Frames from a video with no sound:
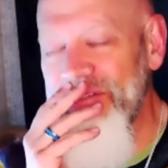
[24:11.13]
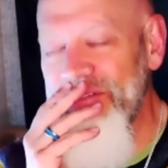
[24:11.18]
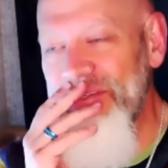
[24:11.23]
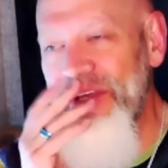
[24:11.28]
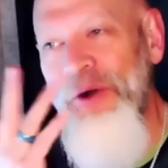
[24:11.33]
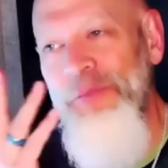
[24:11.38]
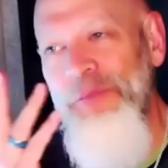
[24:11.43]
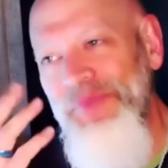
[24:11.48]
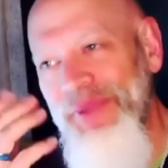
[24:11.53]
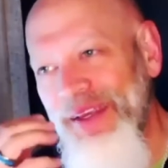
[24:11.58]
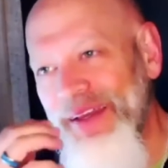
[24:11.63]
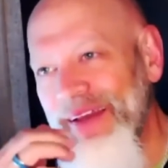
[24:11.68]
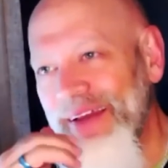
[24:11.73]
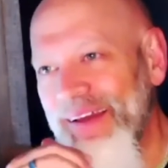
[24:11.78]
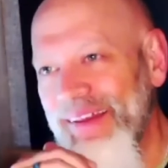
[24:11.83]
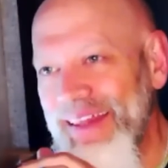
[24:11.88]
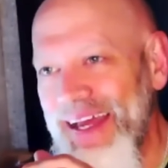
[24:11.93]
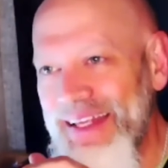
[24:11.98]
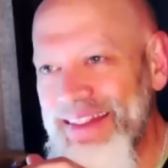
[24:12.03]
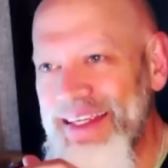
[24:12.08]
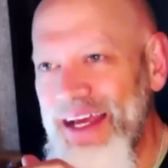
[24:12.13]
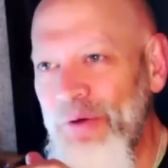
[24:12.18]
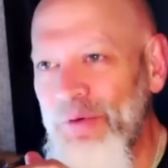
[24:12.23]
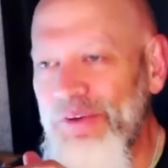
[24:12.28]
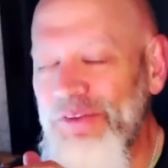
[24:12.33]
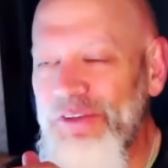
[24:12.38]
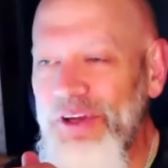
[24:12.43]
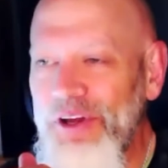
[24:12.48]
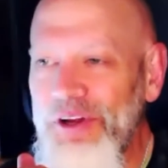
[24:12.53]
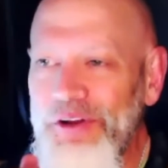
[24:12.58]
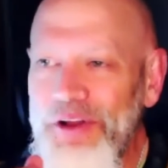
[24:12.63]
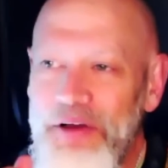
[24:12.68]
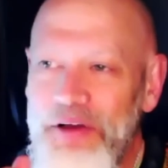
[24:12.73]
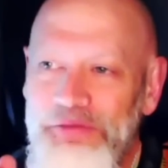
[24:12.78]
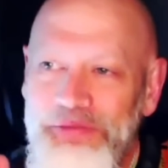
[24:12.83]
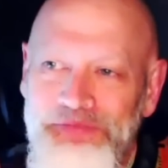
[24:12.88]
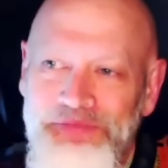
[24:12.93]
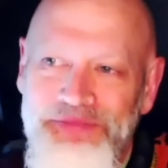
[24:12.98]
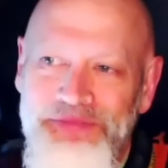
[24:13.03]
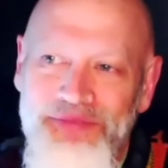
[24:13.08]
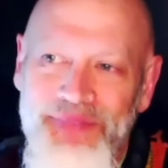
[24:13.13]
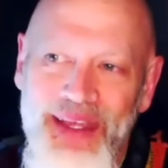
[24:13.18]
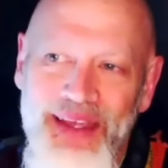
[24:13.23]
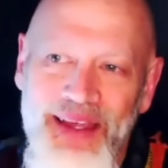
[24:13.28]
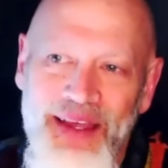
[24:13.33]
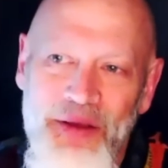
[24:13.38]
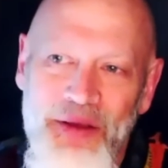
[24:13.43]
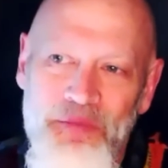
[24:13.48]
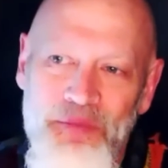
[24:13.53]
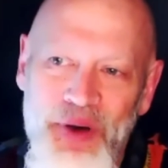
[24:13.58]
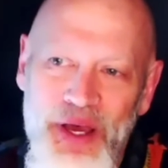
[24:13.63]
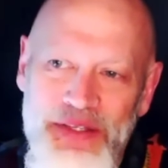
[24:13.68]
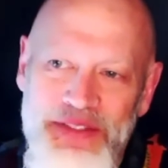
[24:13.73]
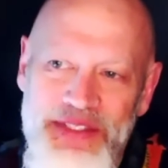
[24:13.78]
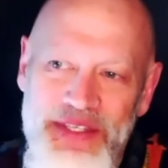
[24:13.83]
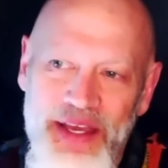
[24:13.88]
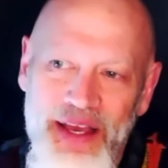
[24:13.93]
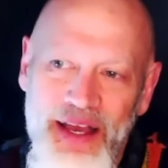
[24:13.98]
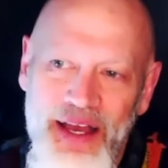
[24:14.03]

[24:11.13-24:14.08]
So that's how we started off. But